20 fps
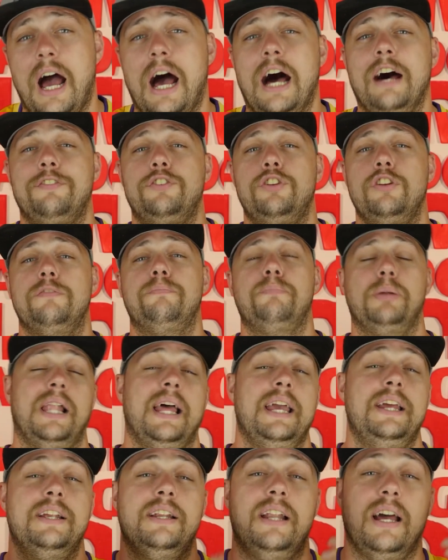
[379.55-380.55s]
after you've
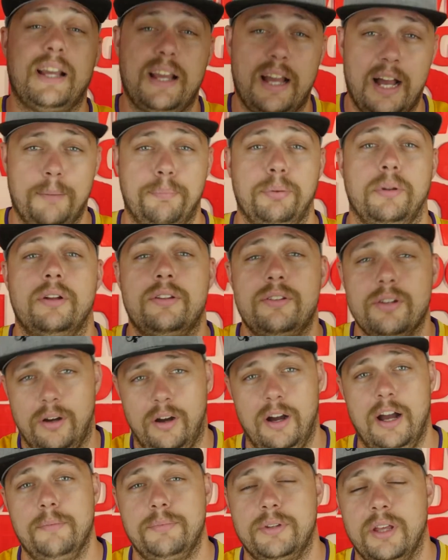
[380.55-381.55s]
played it a couple of
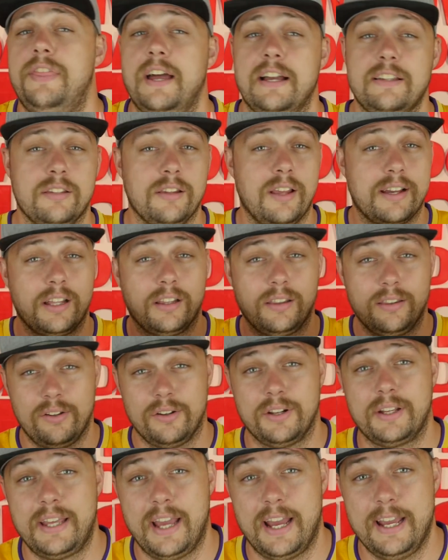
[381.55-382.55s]
times. That's like a
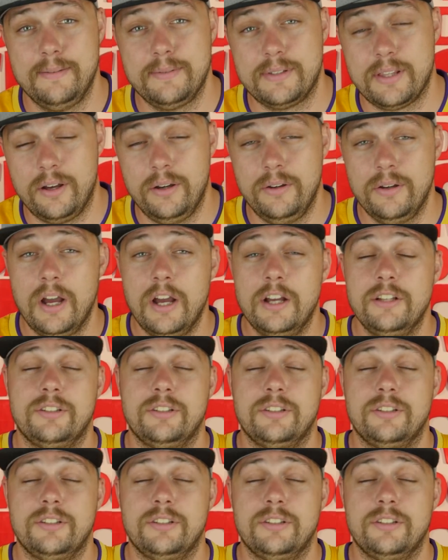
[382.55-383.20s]
lot of games though.